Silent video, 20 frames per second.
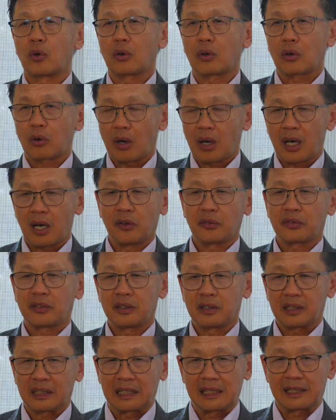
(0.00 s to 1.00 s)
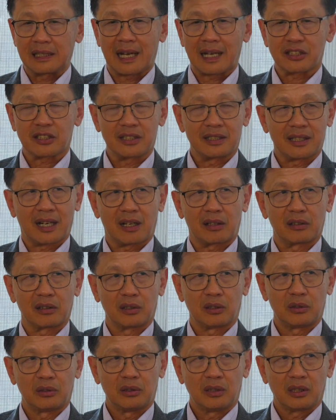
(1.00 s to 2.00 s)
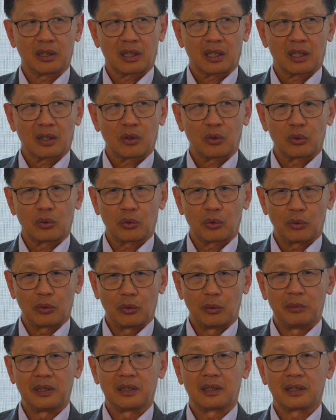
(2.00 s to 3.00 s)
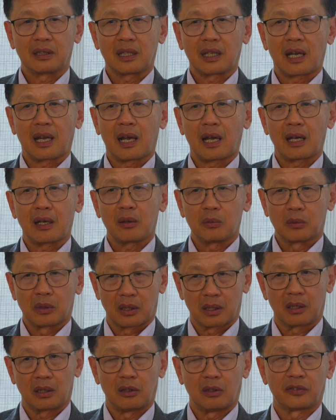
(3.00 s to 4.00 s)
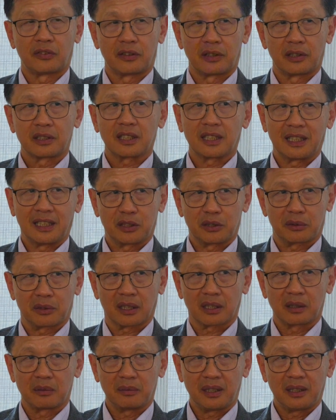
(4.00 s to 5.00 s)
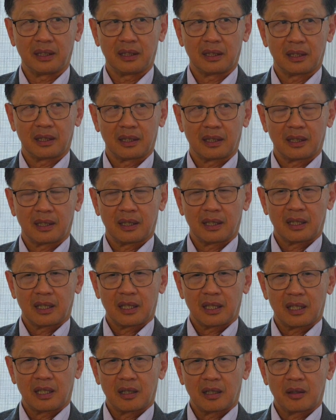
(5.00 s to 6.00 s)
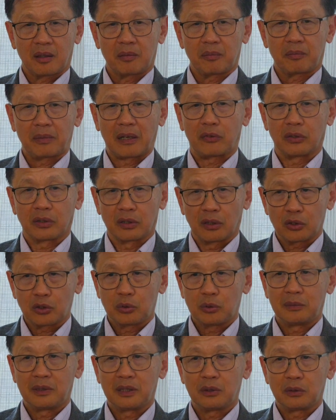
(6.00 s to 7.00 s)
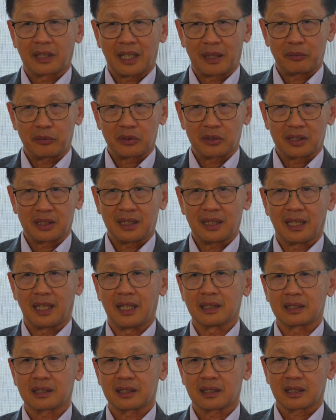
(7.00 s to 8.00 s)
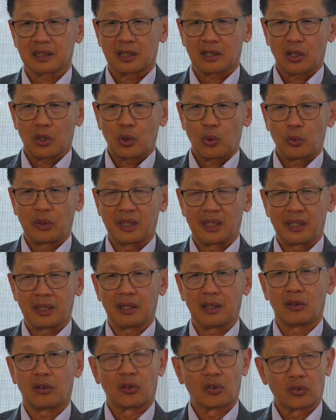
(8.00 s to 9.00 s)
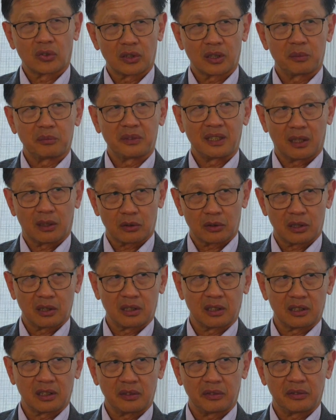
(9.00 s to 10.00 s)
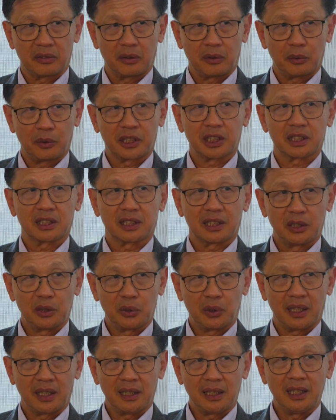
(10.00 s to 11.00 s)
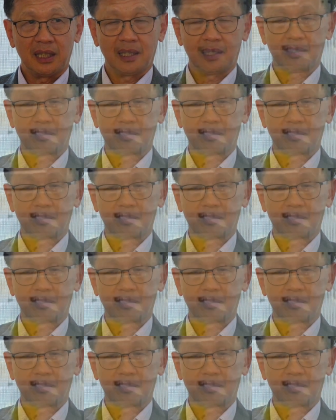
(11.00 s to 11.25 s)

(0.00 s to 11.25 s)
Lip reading: quite often in that scenario, women were offered hysterectomy. But for those women who came to see us, we offer them the alternative, which is the UAE.